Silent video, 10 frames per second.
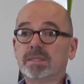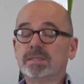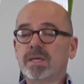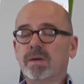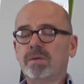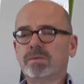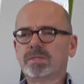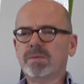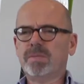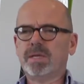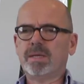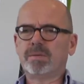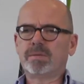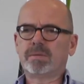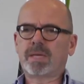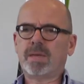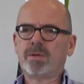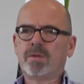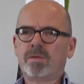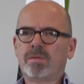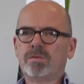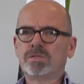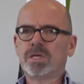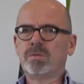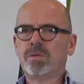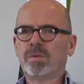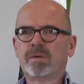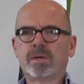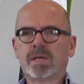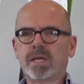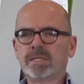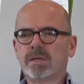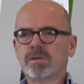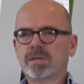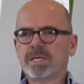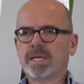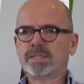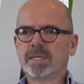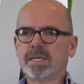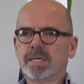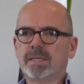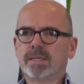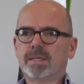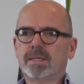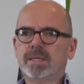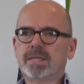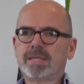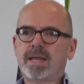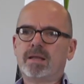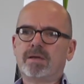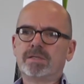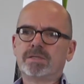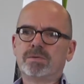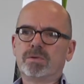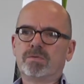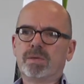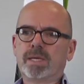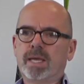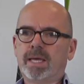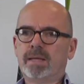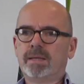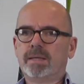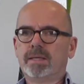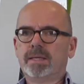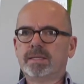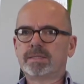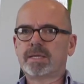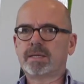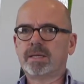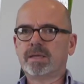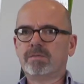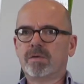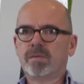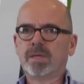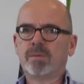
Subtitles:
So somebody came along and thought, you know what, we're collecting a lot of data here, let's analyse it all if we can, and suddenly you've got the